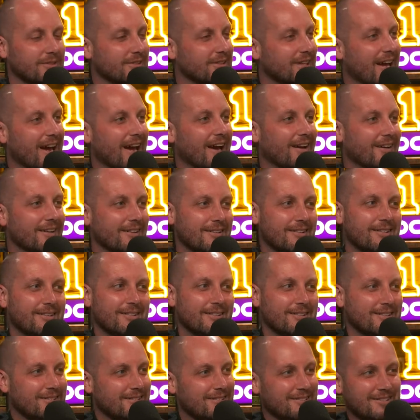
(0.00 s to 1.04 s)
Yeah,
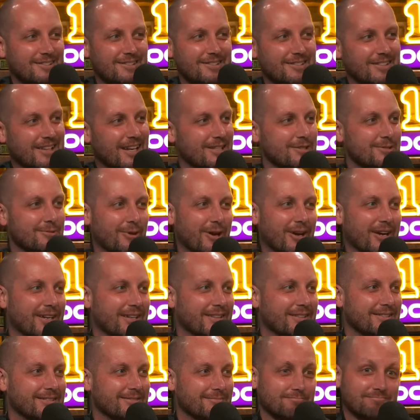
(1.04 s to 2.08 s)
that's right.